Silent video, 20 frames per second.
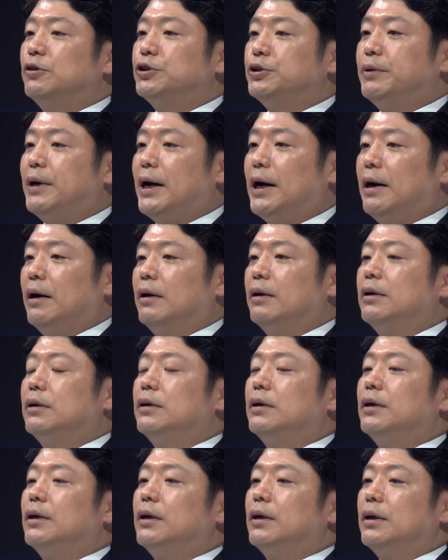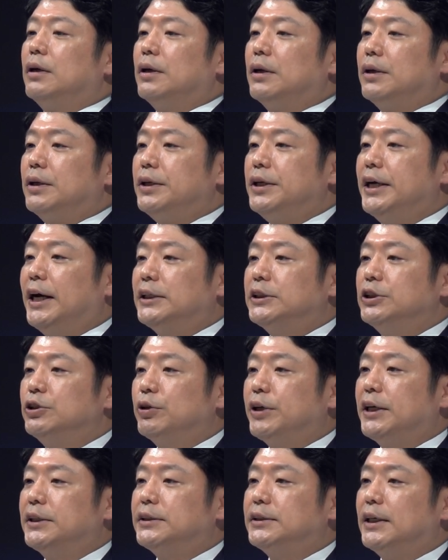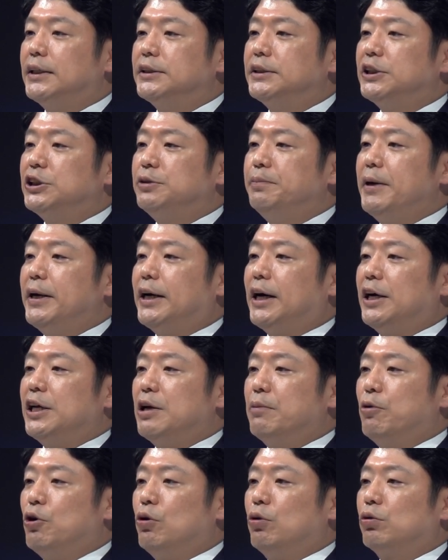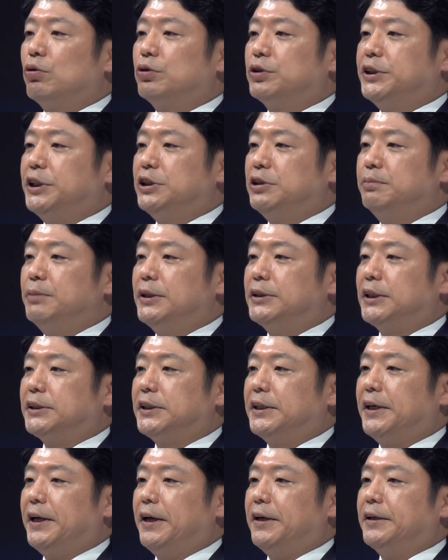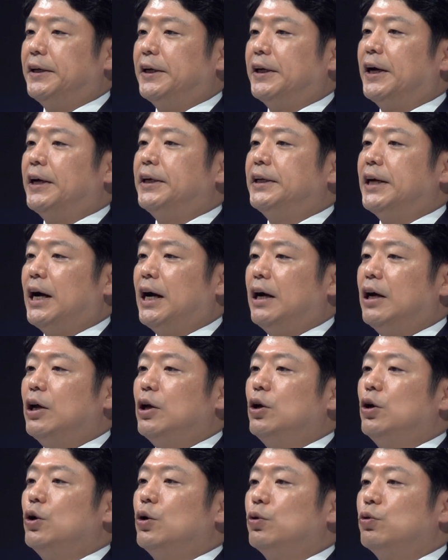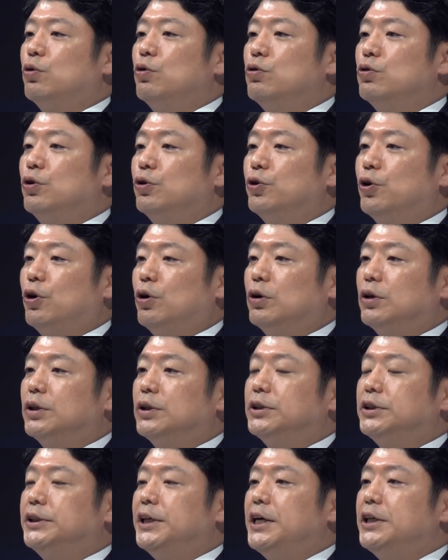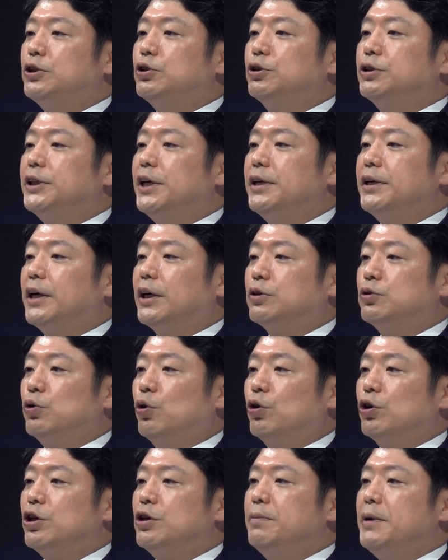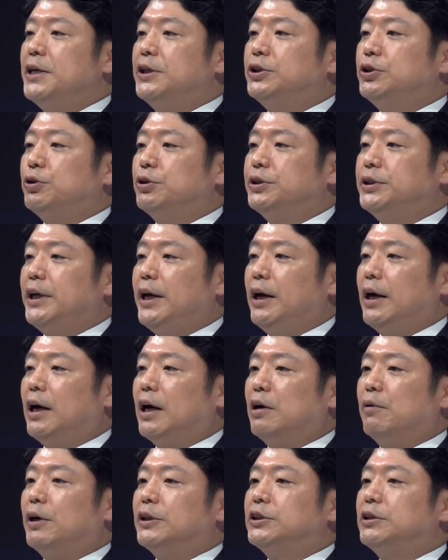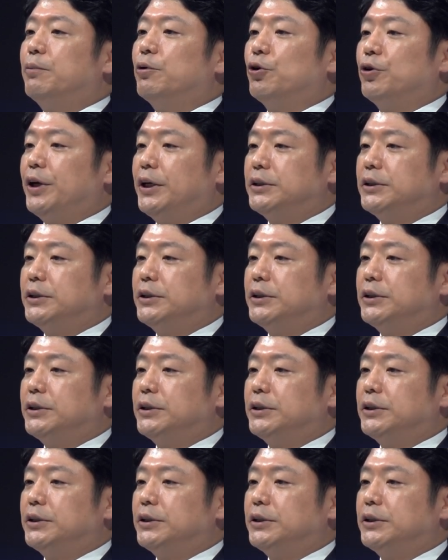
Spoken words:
This slide was used in February earnings announcement as well. This is the image of our future growth strategy.